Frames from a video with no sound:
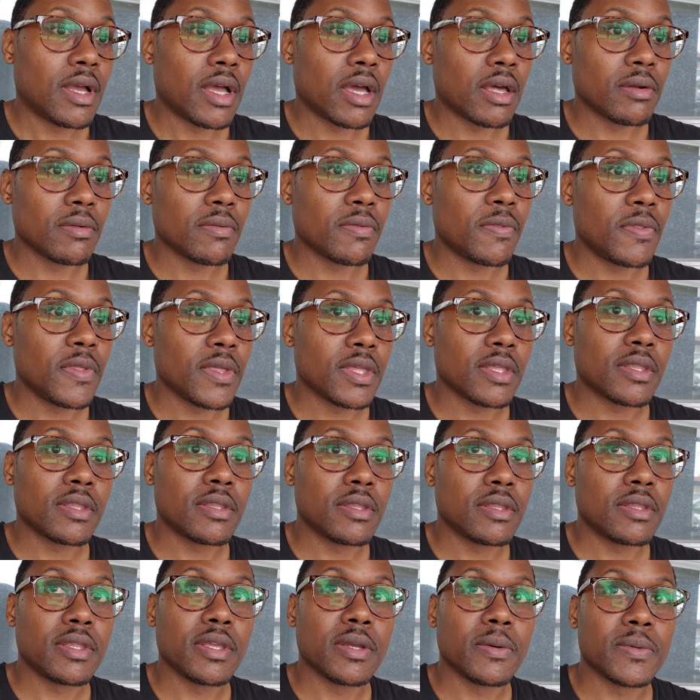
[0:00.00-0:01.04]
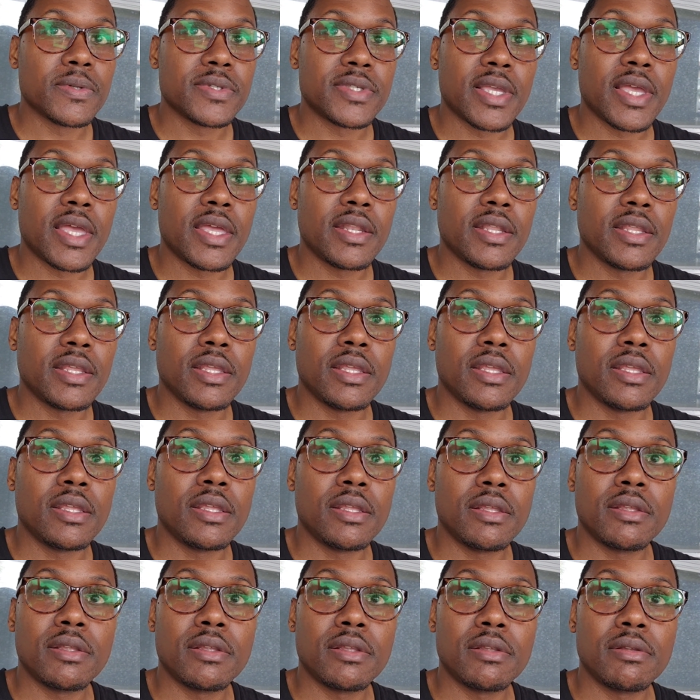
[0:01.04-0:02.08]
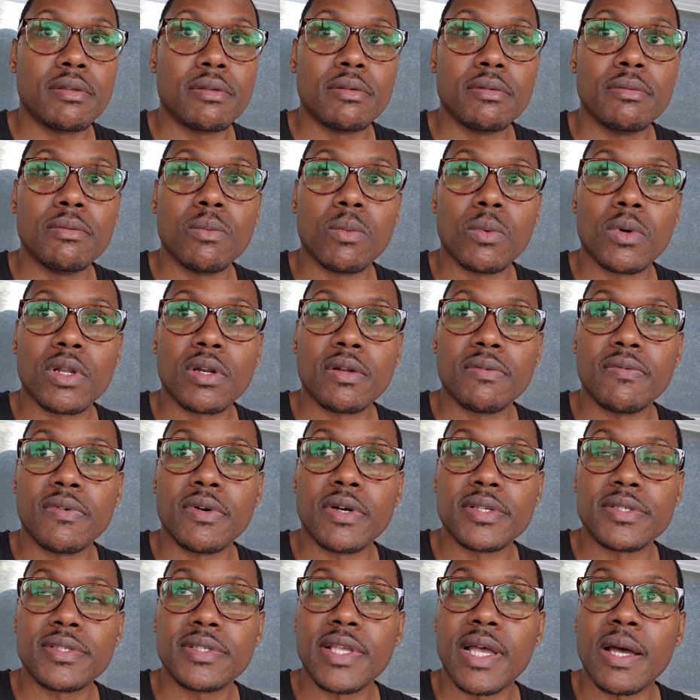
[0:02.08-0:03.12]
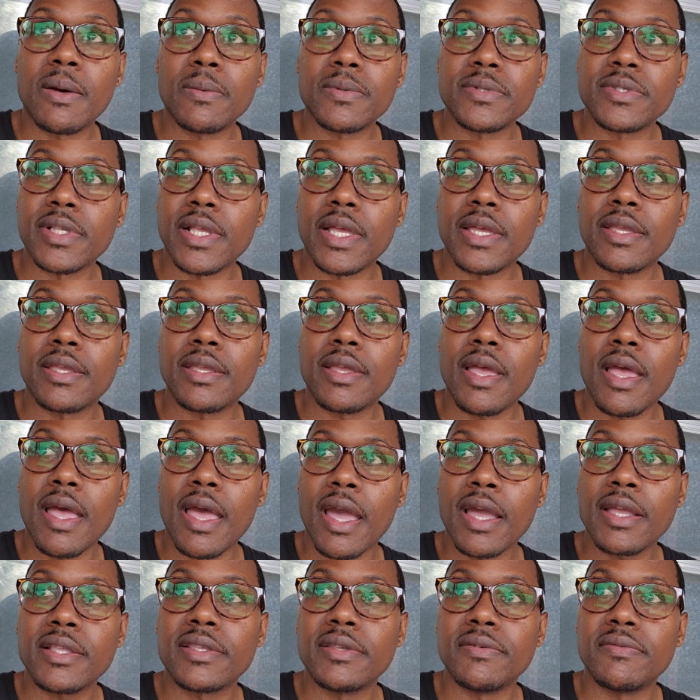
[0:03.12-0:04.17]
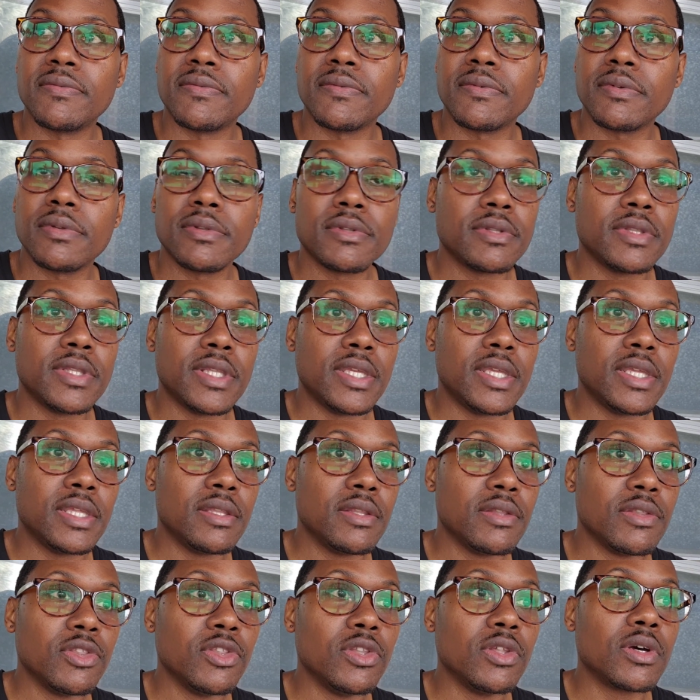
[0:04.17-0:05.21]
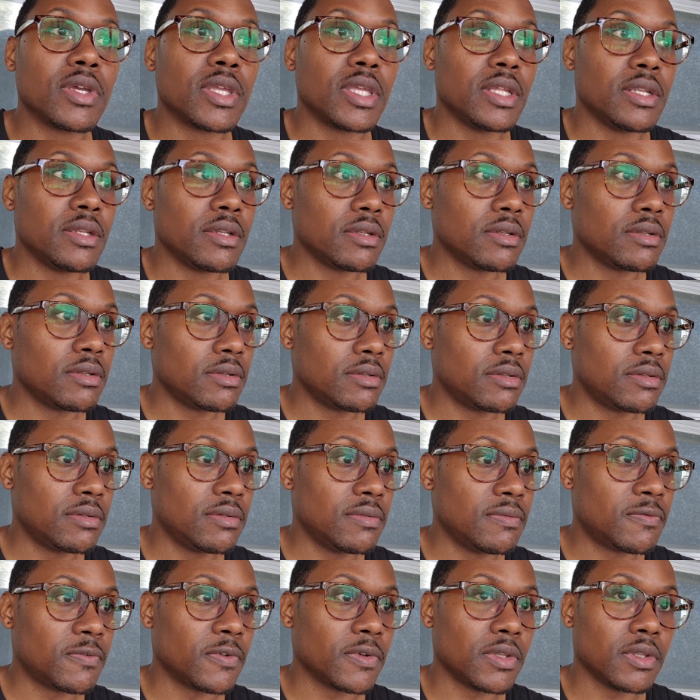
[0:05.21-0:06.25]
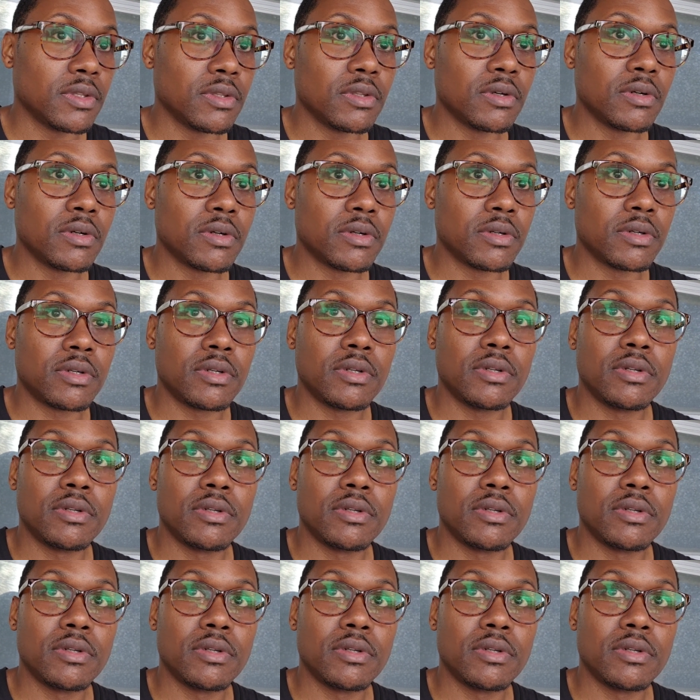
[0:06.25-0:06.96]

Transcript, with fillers: I don't think there was any one of us that was like actively looking for the Lord.